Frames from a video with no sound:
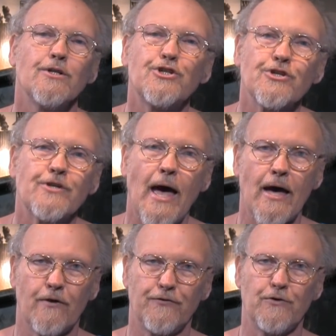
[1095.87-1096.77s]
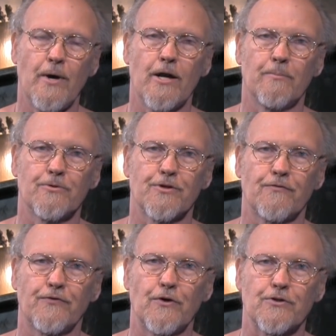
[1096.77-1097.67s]
just add a few animals at
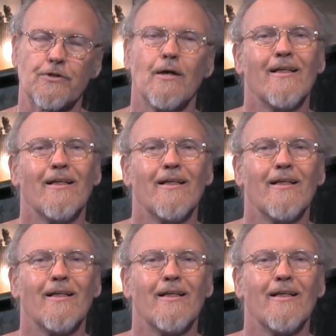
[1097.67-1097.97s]
first.